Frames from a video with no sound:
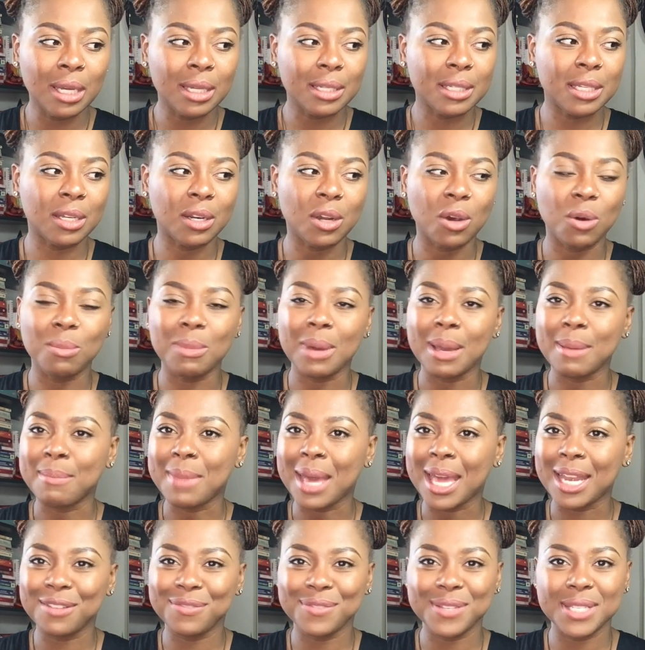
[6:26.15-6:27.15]
You know, my
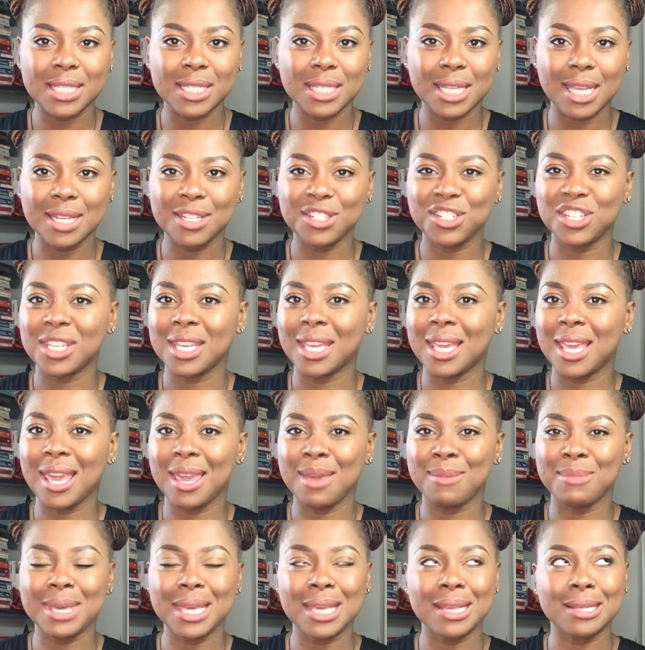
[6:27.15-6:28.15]
manifestation
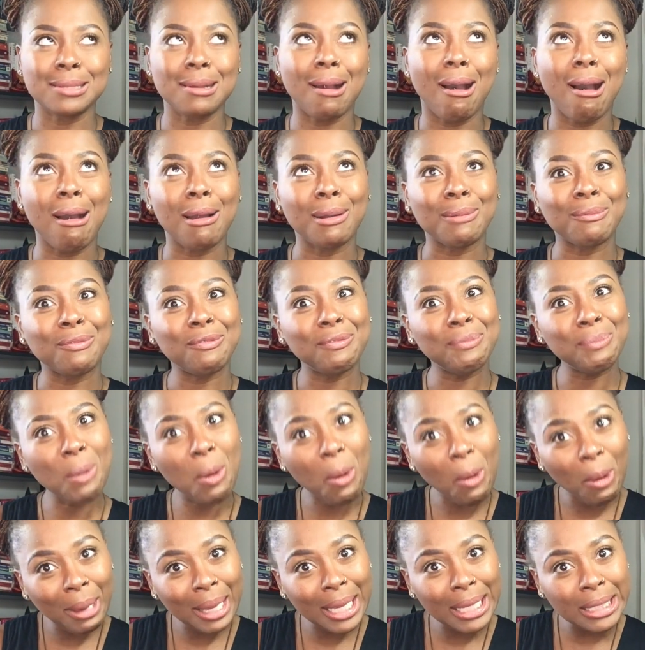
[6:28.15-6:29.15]
game is on
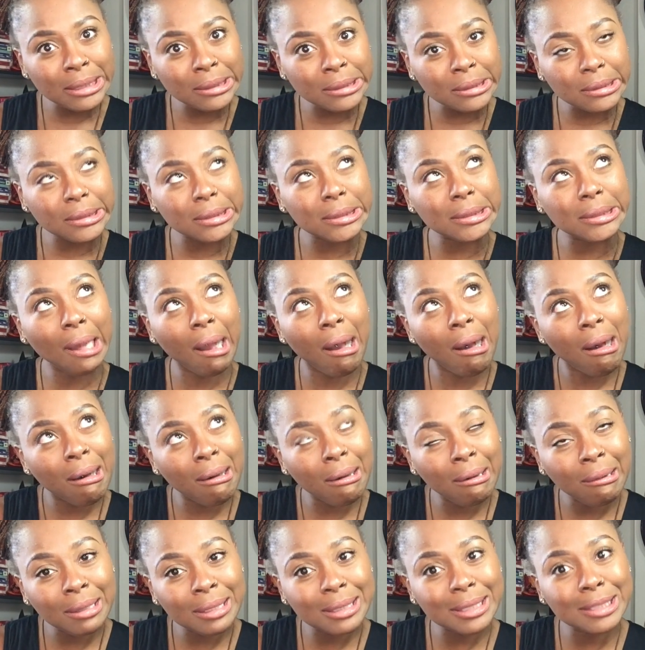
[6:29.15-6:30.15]
point,
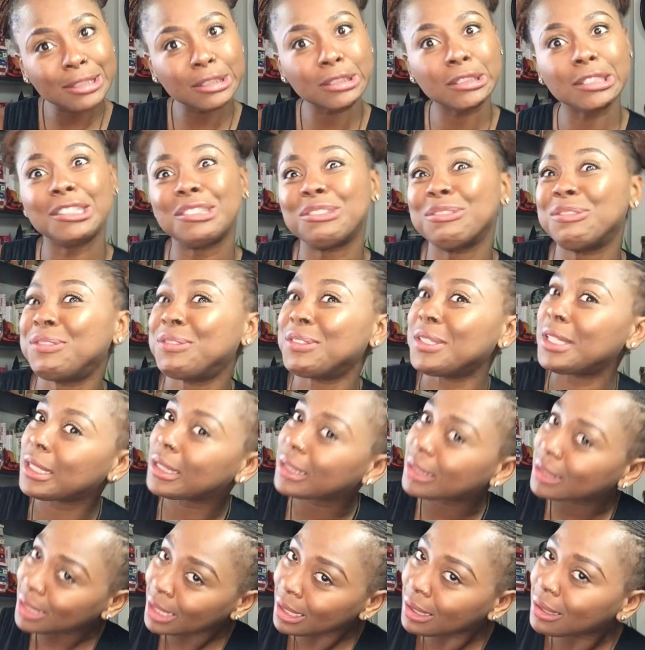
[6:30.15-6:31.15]
y'all. It's on full
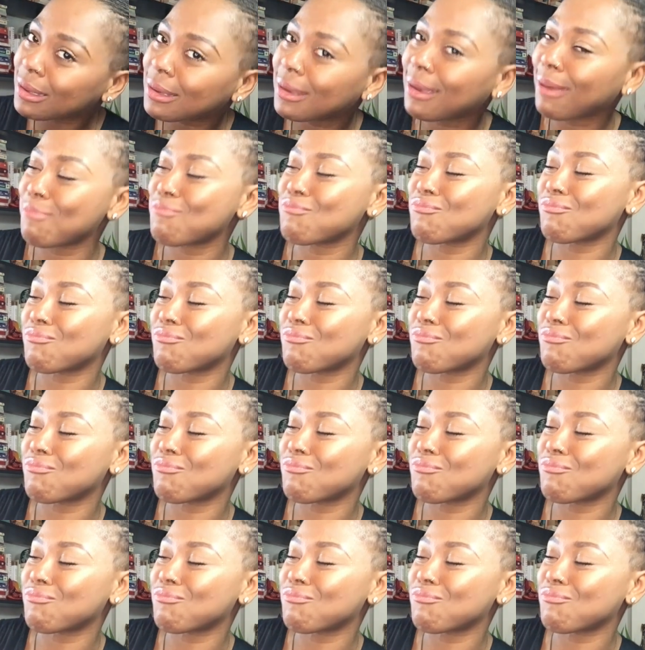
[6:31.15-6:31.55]
link.